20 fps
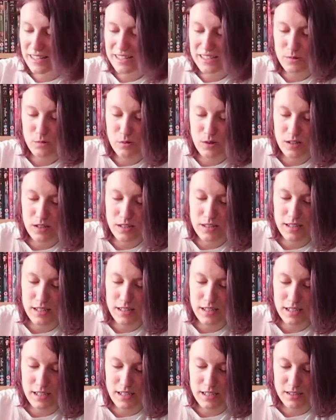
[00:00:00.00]
next one
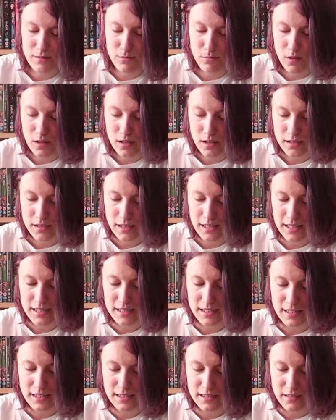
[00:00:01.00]
is one I did get
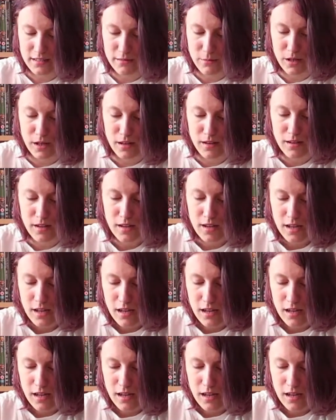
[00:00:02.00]
to see in the cinema.